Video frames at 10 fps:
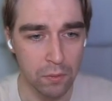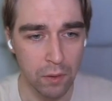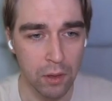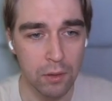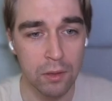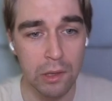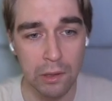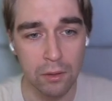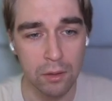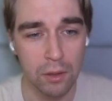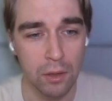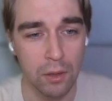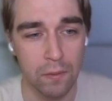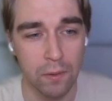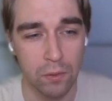The idea
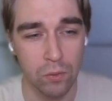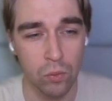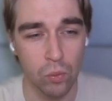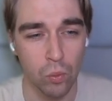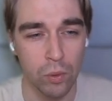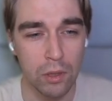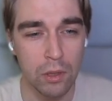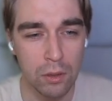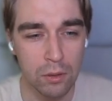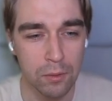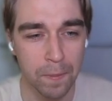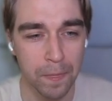that we